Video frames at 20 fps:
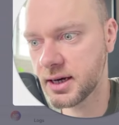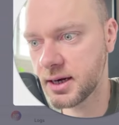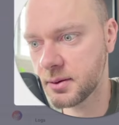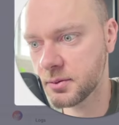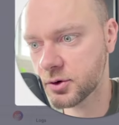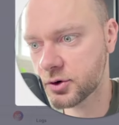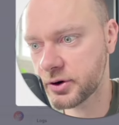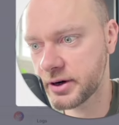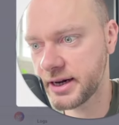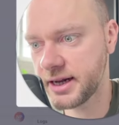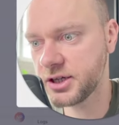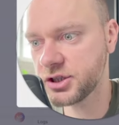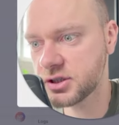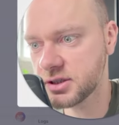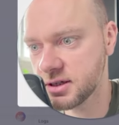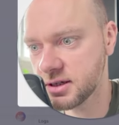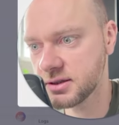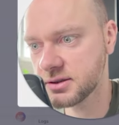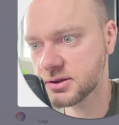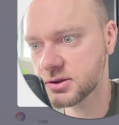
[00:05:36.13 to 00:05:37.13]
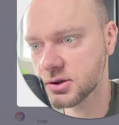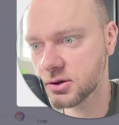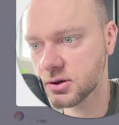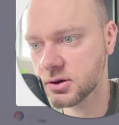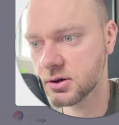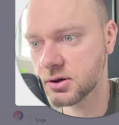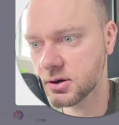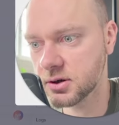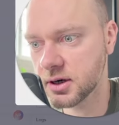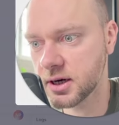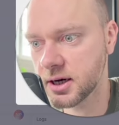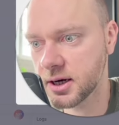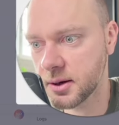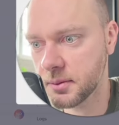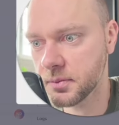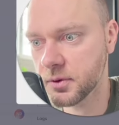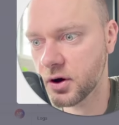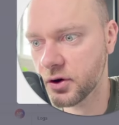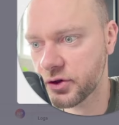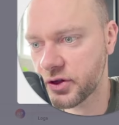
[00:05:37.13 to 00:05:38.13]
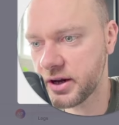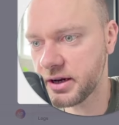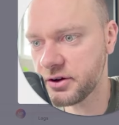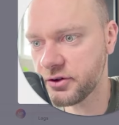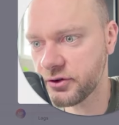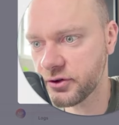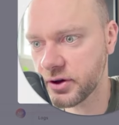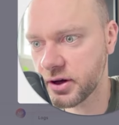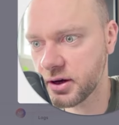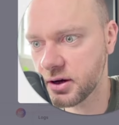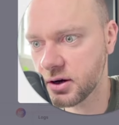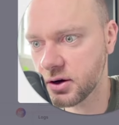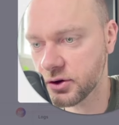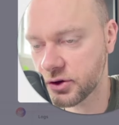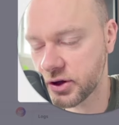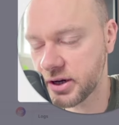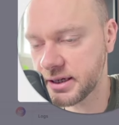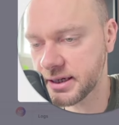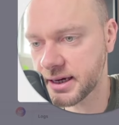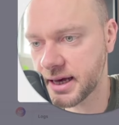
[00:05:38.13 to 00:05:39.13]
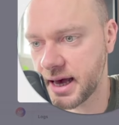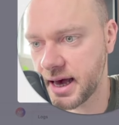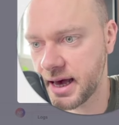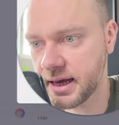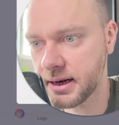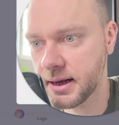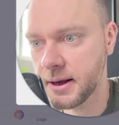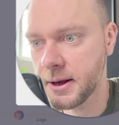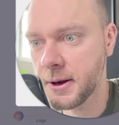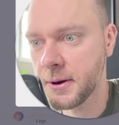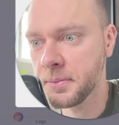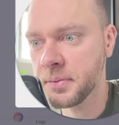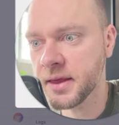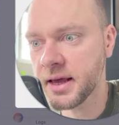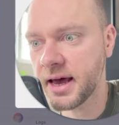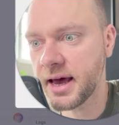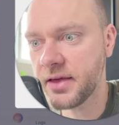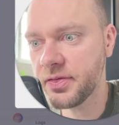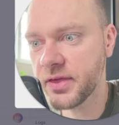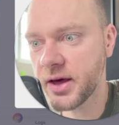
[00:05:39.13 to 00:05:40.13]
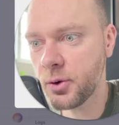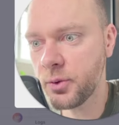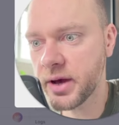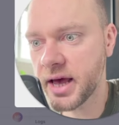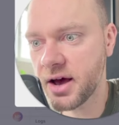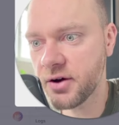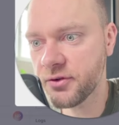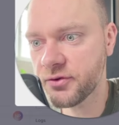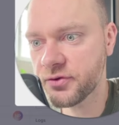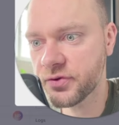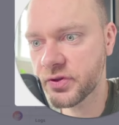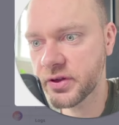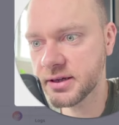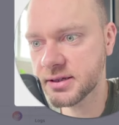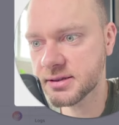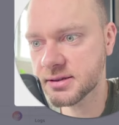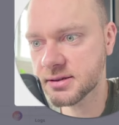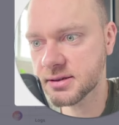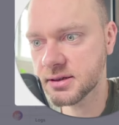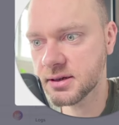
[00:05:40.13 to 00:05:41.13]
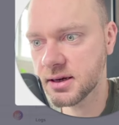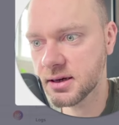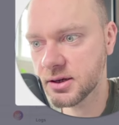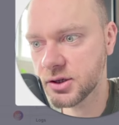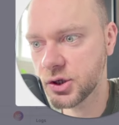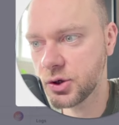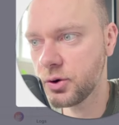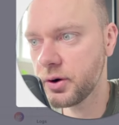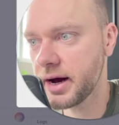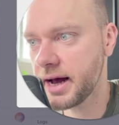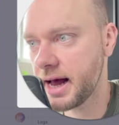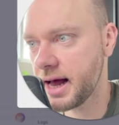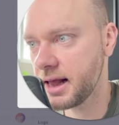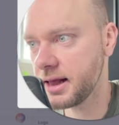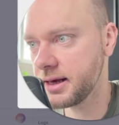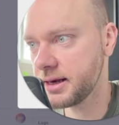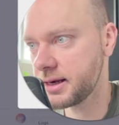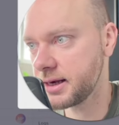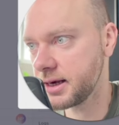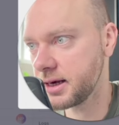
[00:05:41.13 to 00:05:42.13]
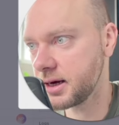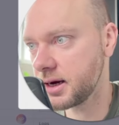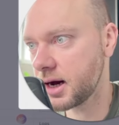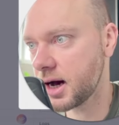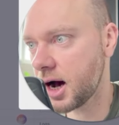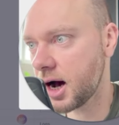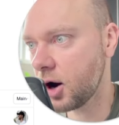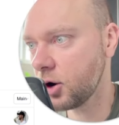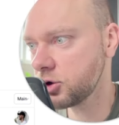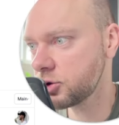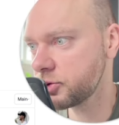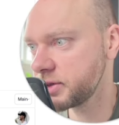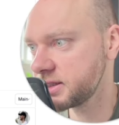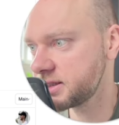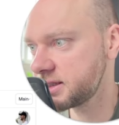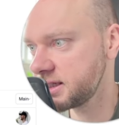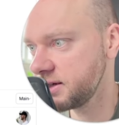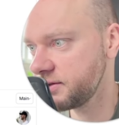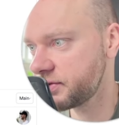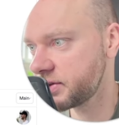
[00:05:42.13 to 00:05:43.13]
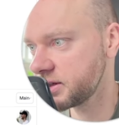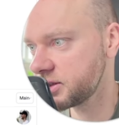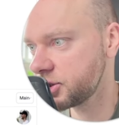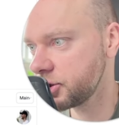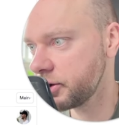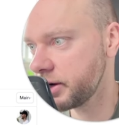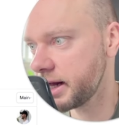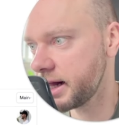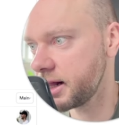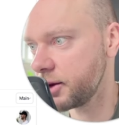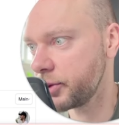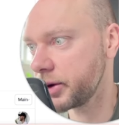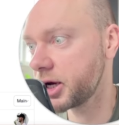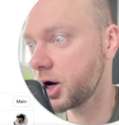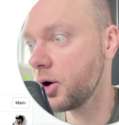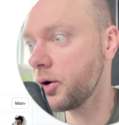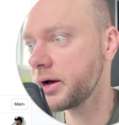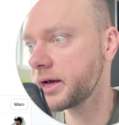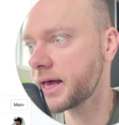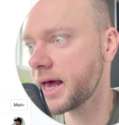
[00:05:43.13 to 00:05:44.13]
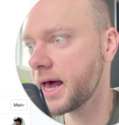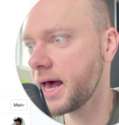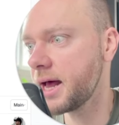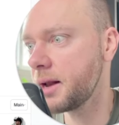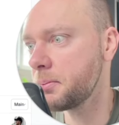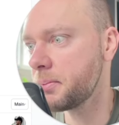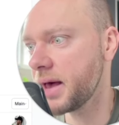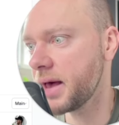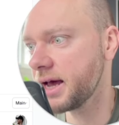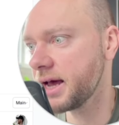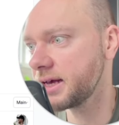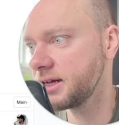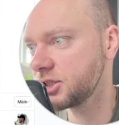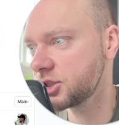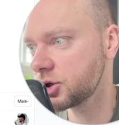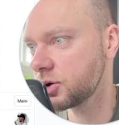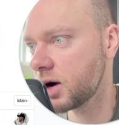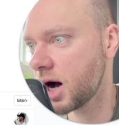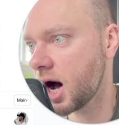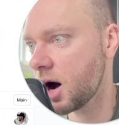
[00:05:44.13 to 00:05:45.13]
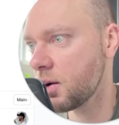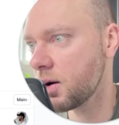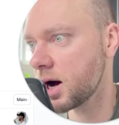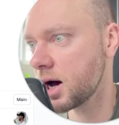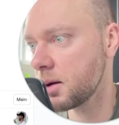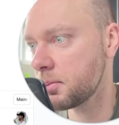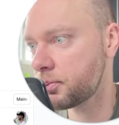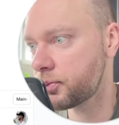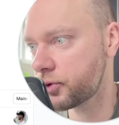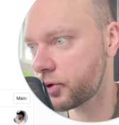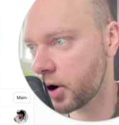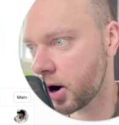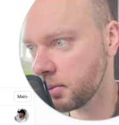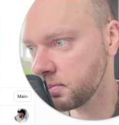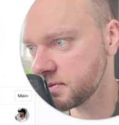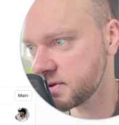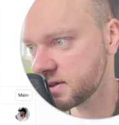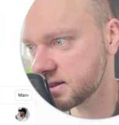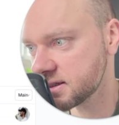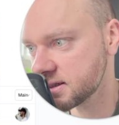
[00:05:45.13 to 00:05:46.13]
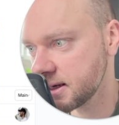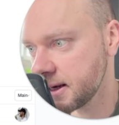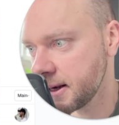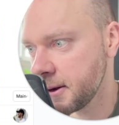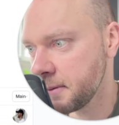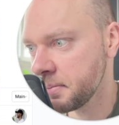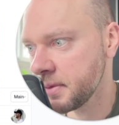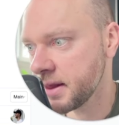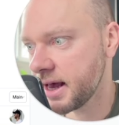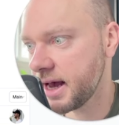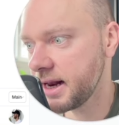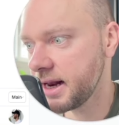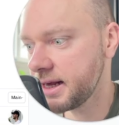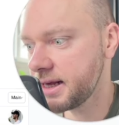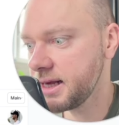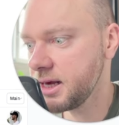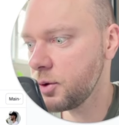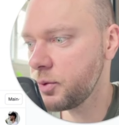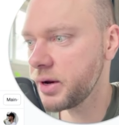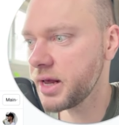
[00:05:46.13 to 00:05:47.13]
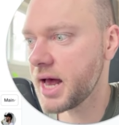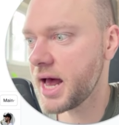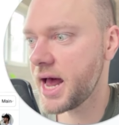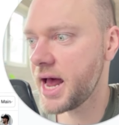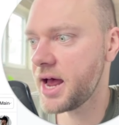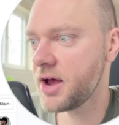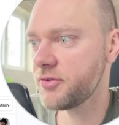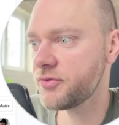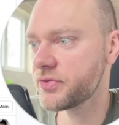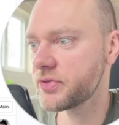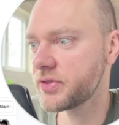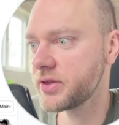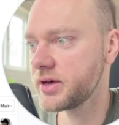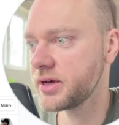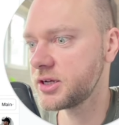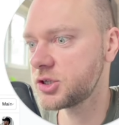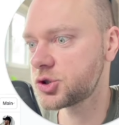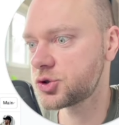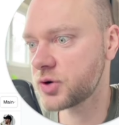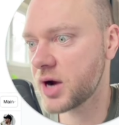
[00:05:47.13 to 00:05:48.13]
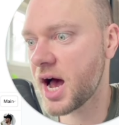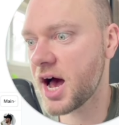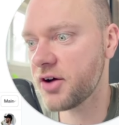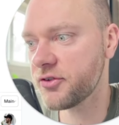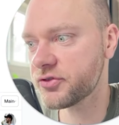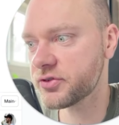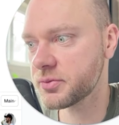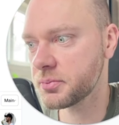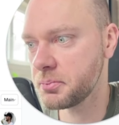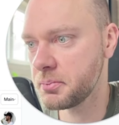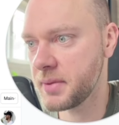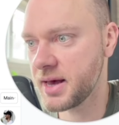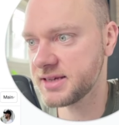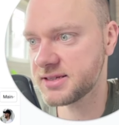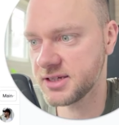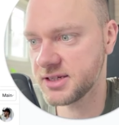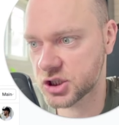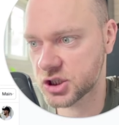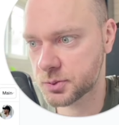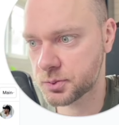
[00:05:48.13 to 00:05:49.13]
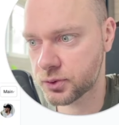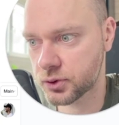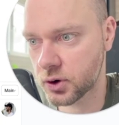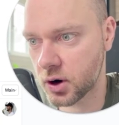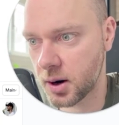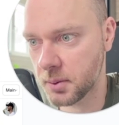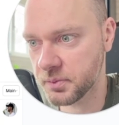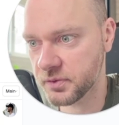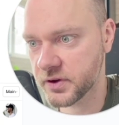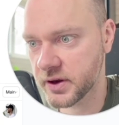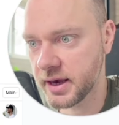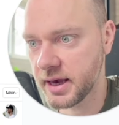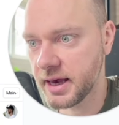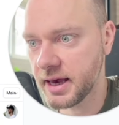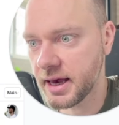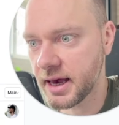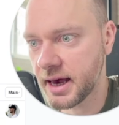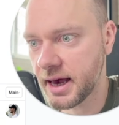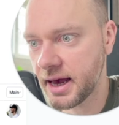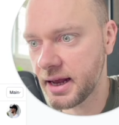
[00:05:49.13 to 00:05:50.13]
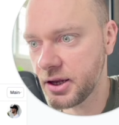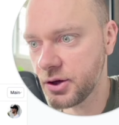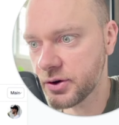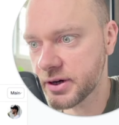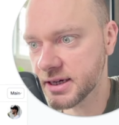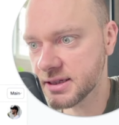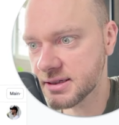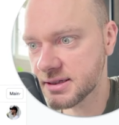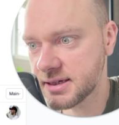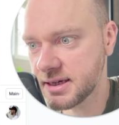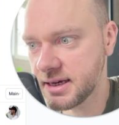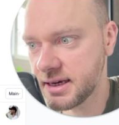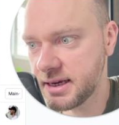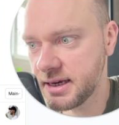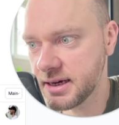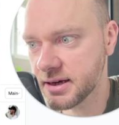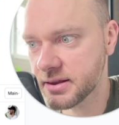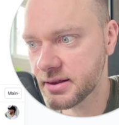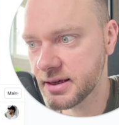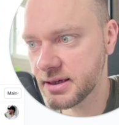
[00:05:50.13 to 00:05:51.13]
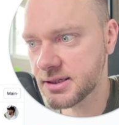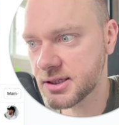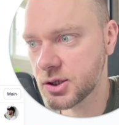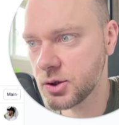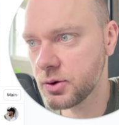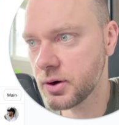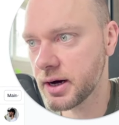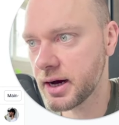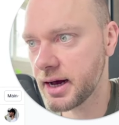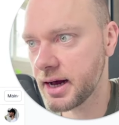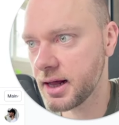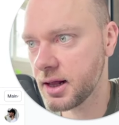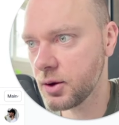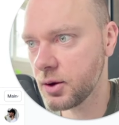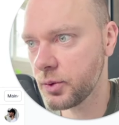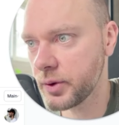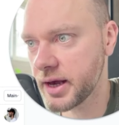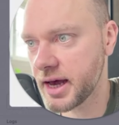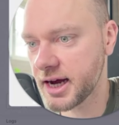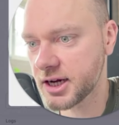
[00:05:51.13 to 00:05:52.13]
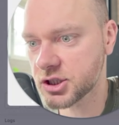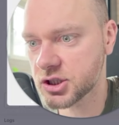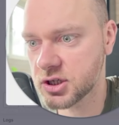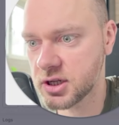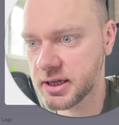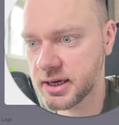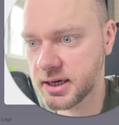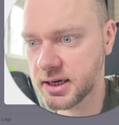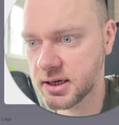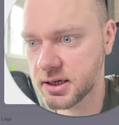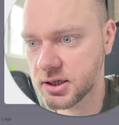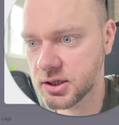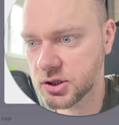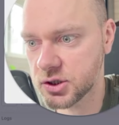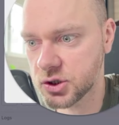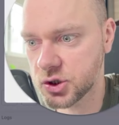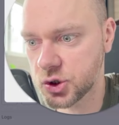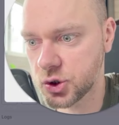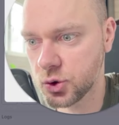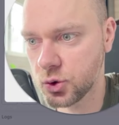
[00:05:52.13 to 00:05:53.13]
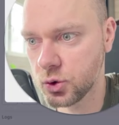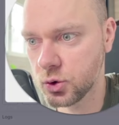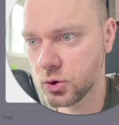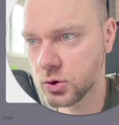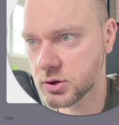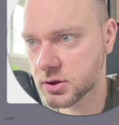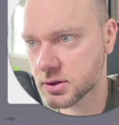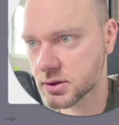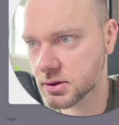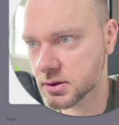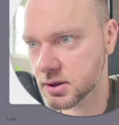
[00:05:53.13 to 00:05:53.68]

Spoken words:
credentials to authenticate, and then we have this URL here. How to receive this URL? We go again back into our prompts, and here we have the draft message prompt. And you can see here, this URL we actually use